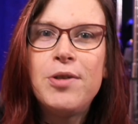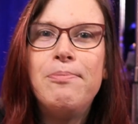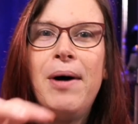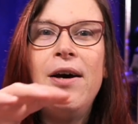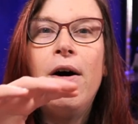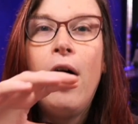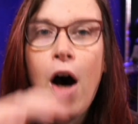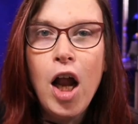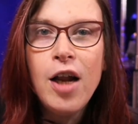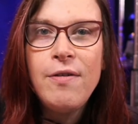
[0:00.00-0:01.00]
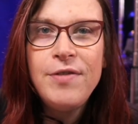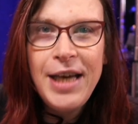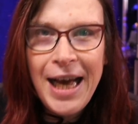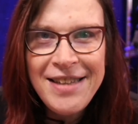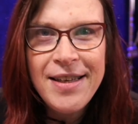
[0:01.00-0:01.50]
by all of
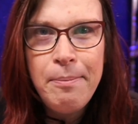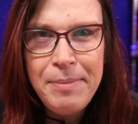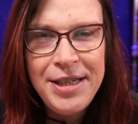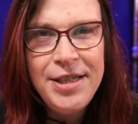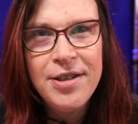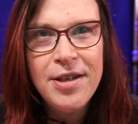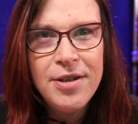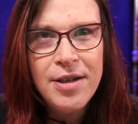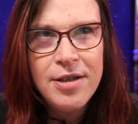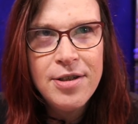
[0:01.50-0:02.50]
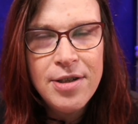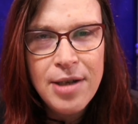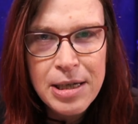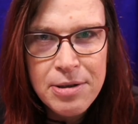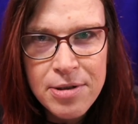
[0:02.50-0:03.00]
the ATEM Mini
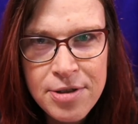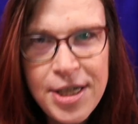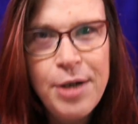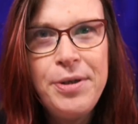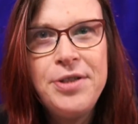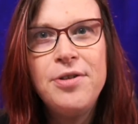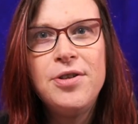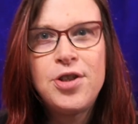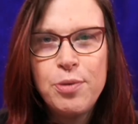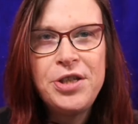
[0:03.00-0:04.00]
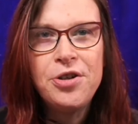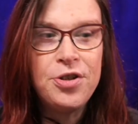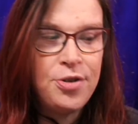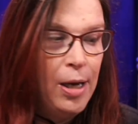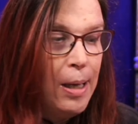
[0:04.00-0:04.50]
Series
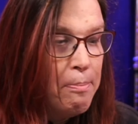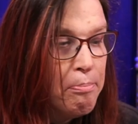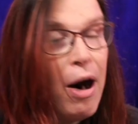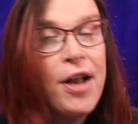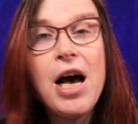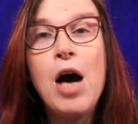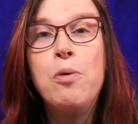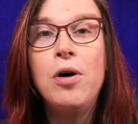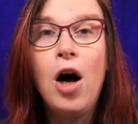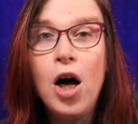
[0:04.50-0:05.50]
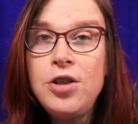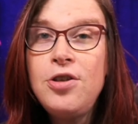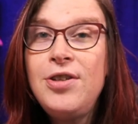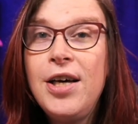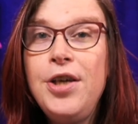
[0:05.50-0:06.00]
switchers. But I will also
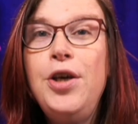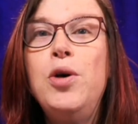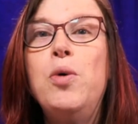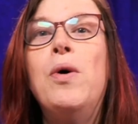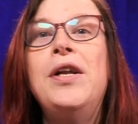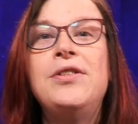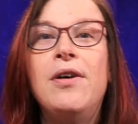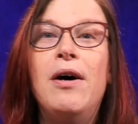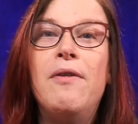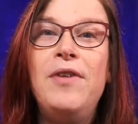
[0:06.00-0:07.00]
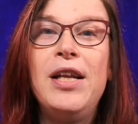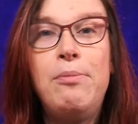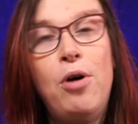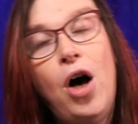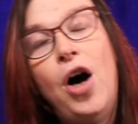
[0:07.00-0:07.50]
tell you what is
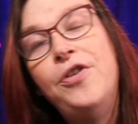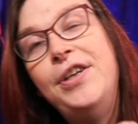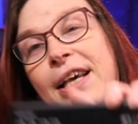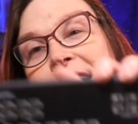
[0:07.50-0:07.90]
available on the